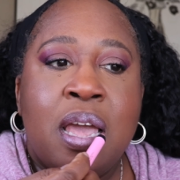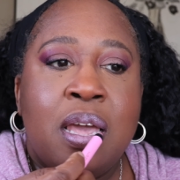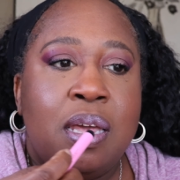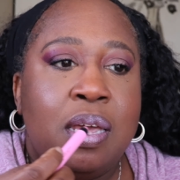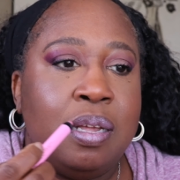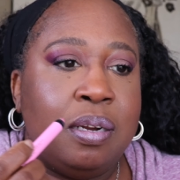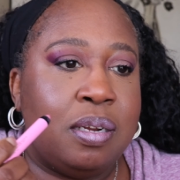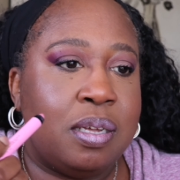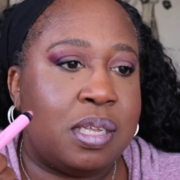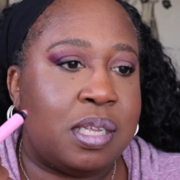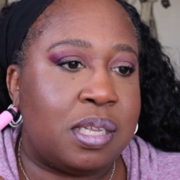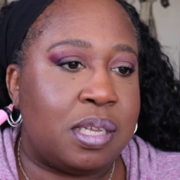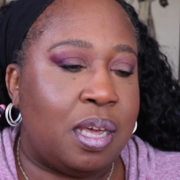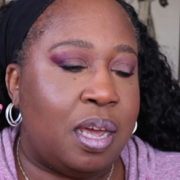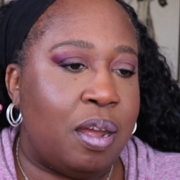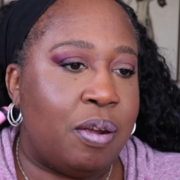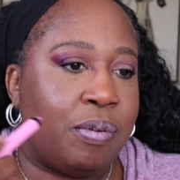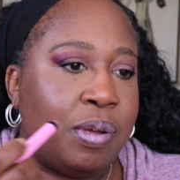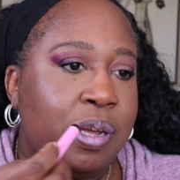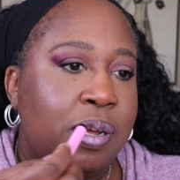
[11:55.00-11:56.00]
It looks
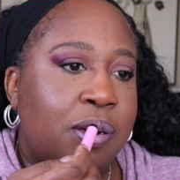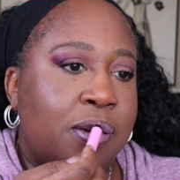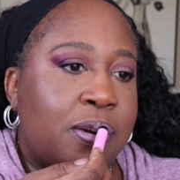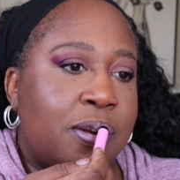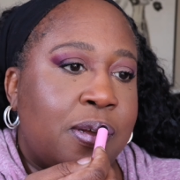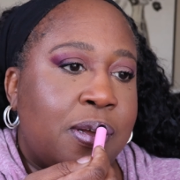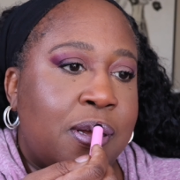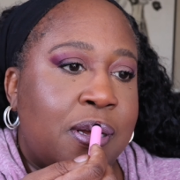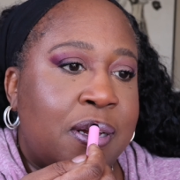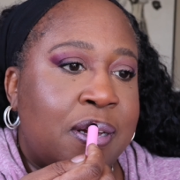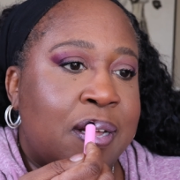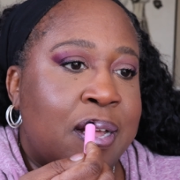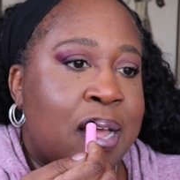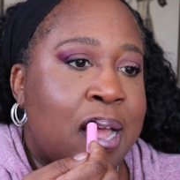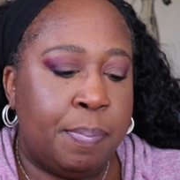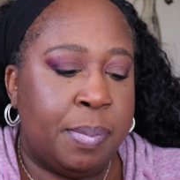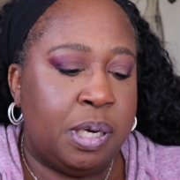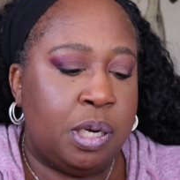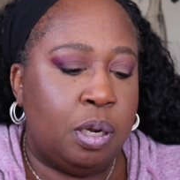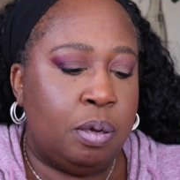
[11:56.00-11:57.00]
scary, girl,
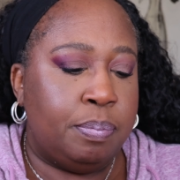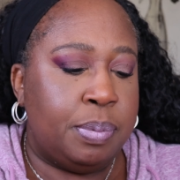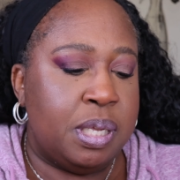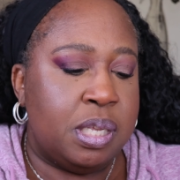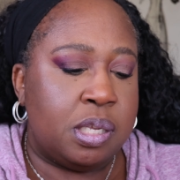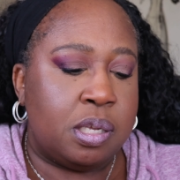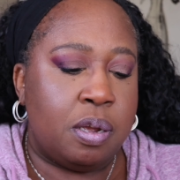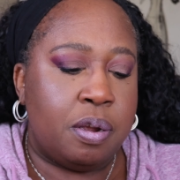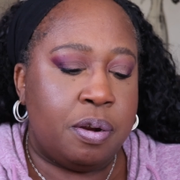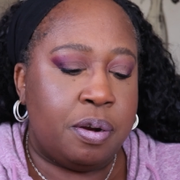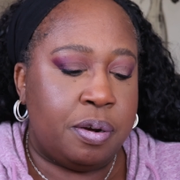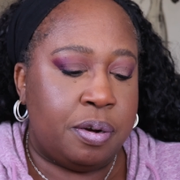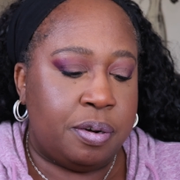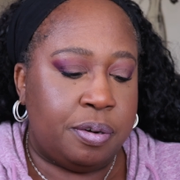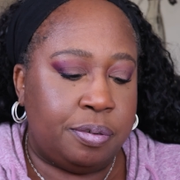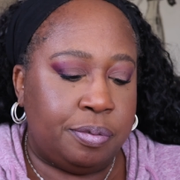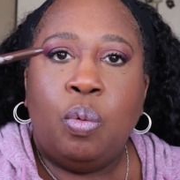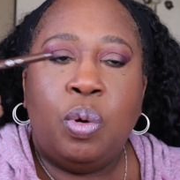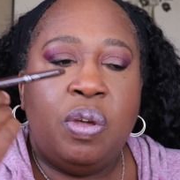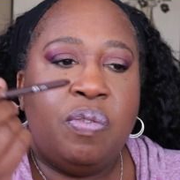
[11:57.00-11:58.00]
but don't be
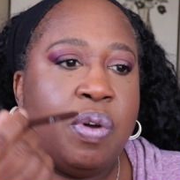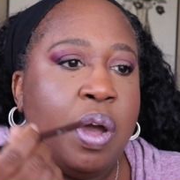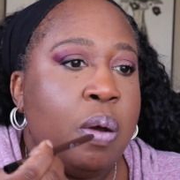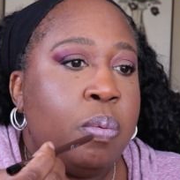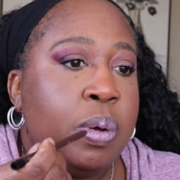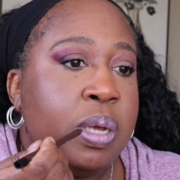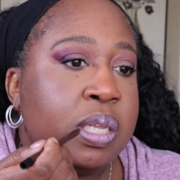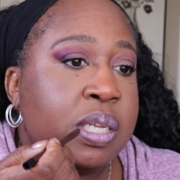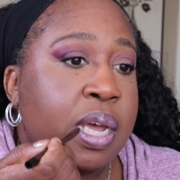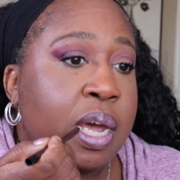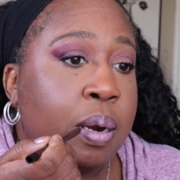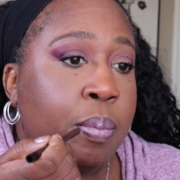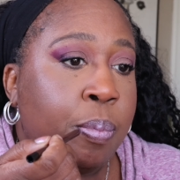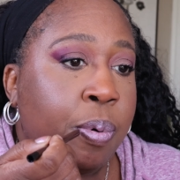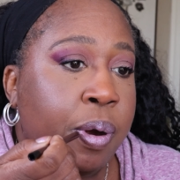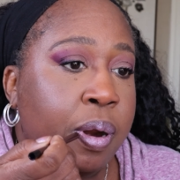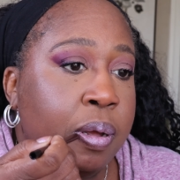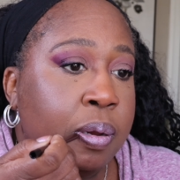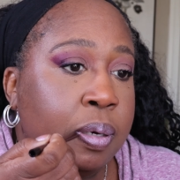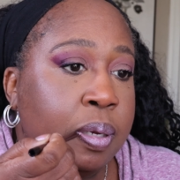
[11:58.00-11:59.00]
scared. We've always got a
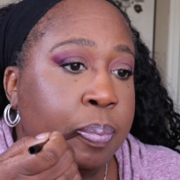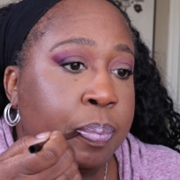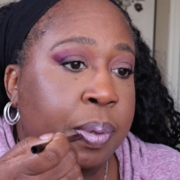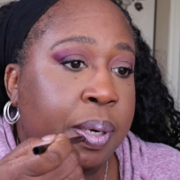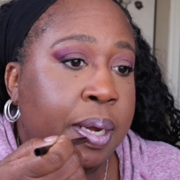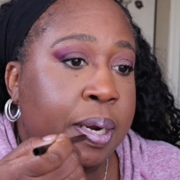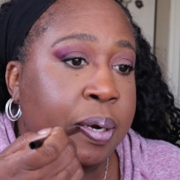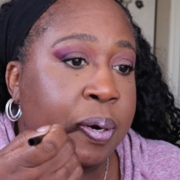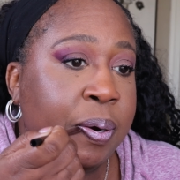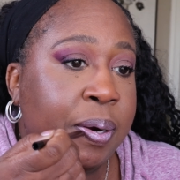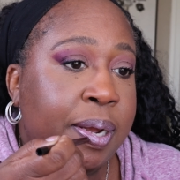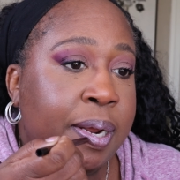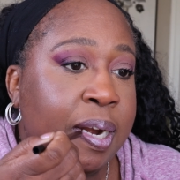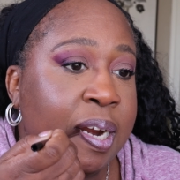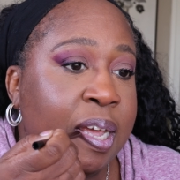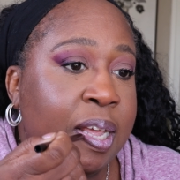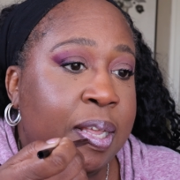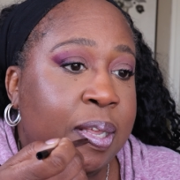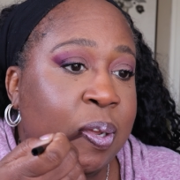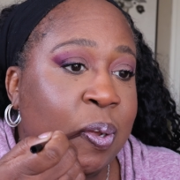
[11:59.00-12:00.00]
brown lip liner, and
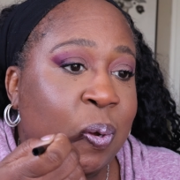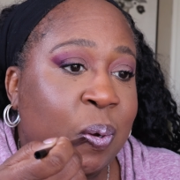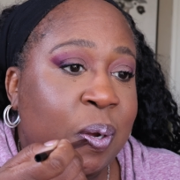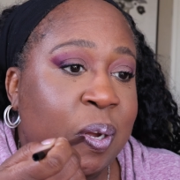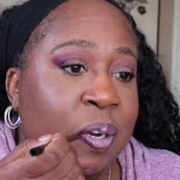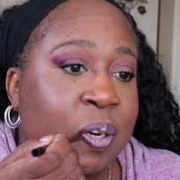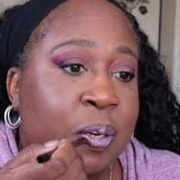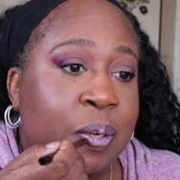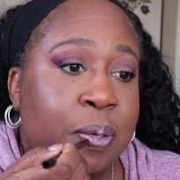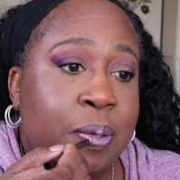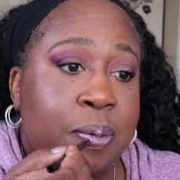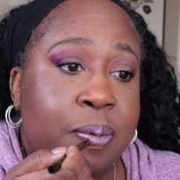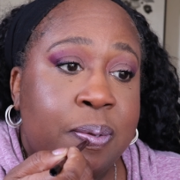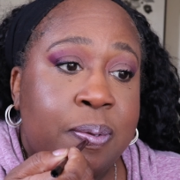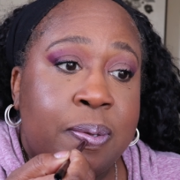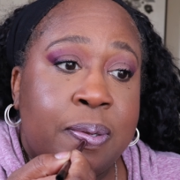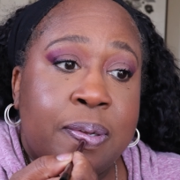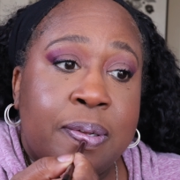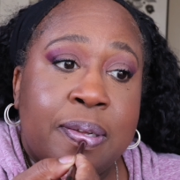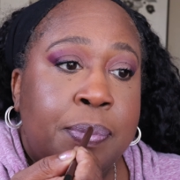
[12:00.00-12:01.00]
that's going
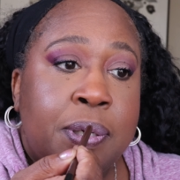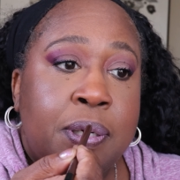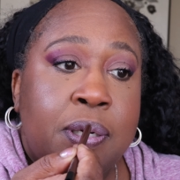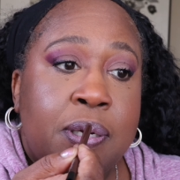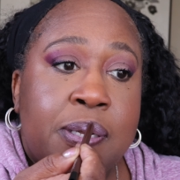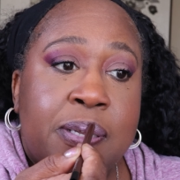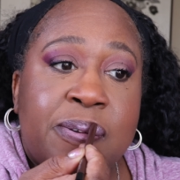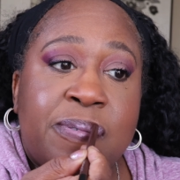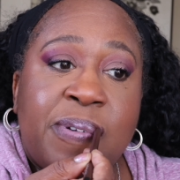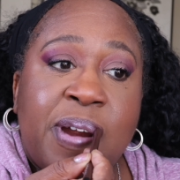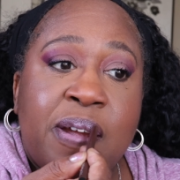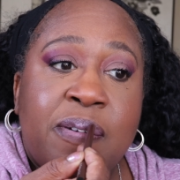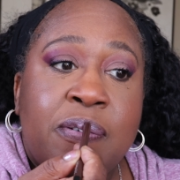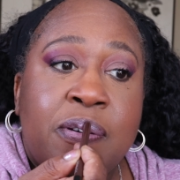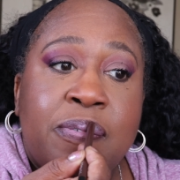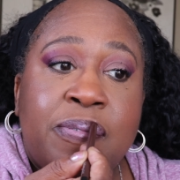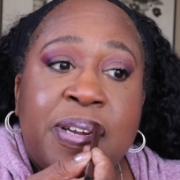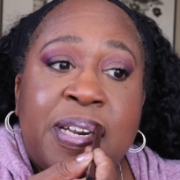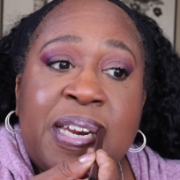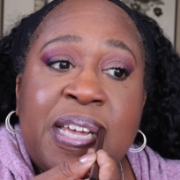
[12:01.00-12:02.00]
to put us right
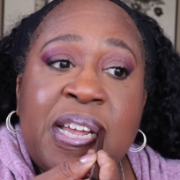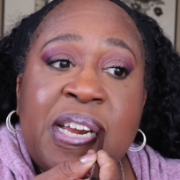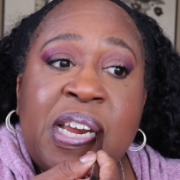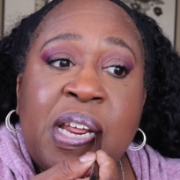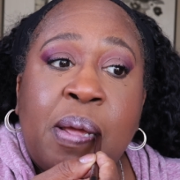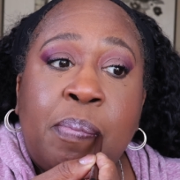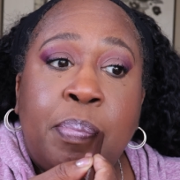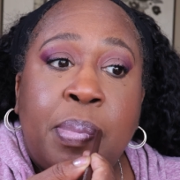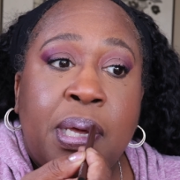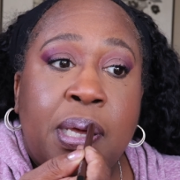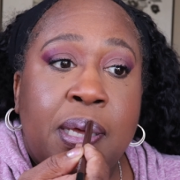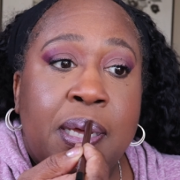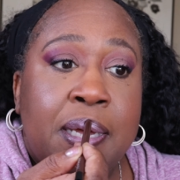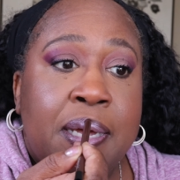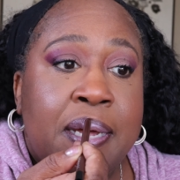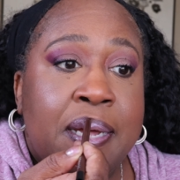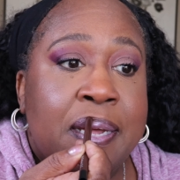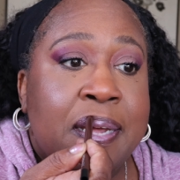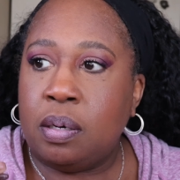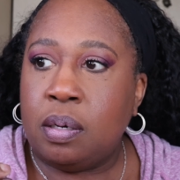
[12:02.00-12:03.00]
where we need to
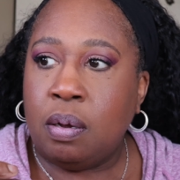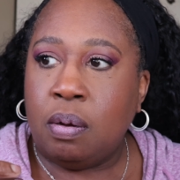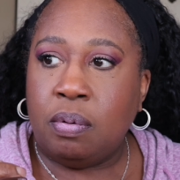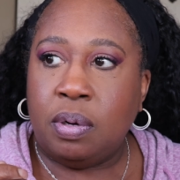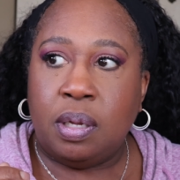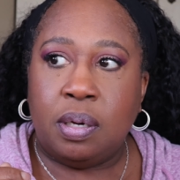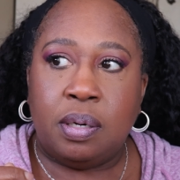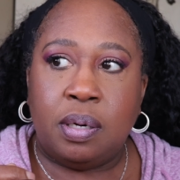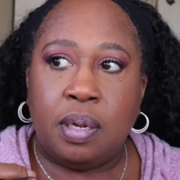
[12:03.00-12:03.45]
be. Tone it